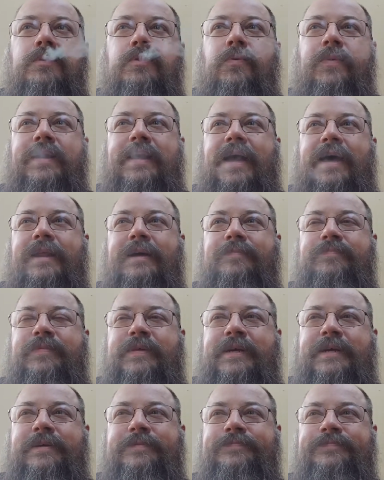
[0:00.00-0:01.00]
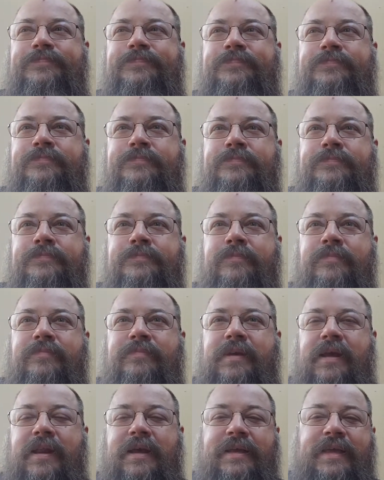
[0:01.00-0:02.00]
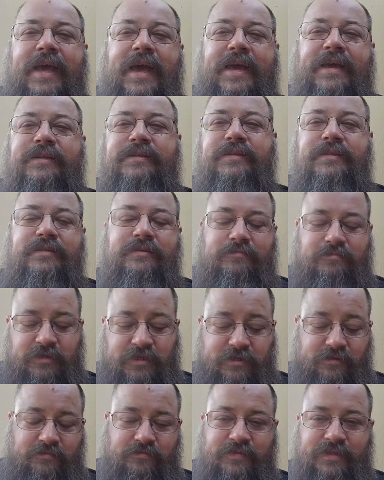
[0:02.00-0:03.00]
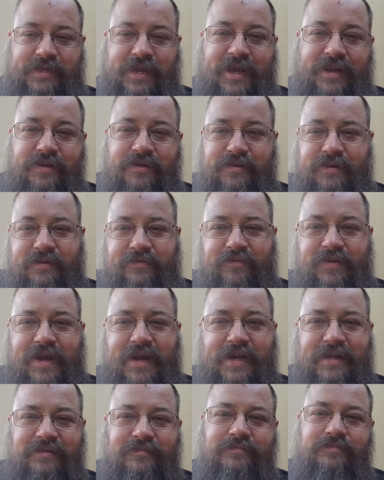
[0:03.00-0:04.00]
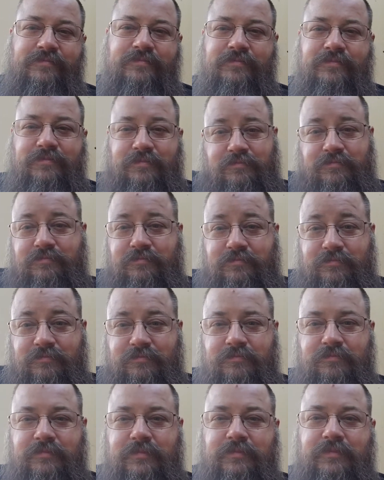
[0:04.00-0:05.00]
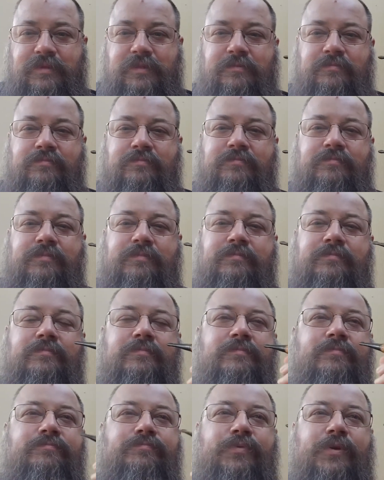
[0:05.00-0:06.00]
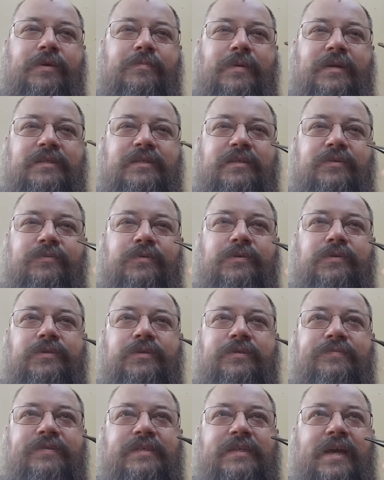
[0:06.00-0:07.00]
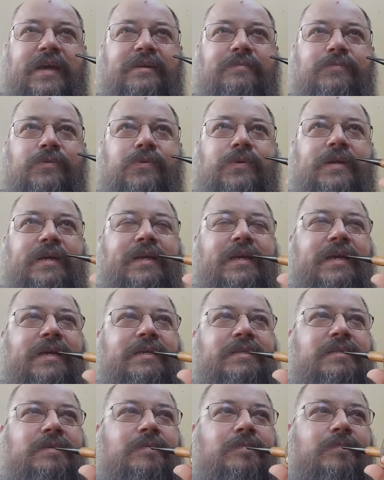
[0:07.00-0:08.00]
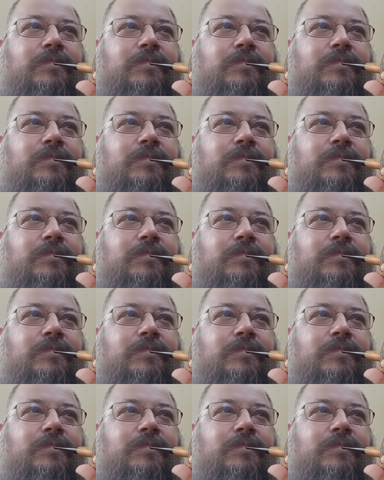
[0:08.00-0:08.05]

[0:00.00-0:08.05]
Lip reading: We got up there. They're like, yeah, you just, stand on it and ride. It's pretty much the rules of a skateboard, I guess.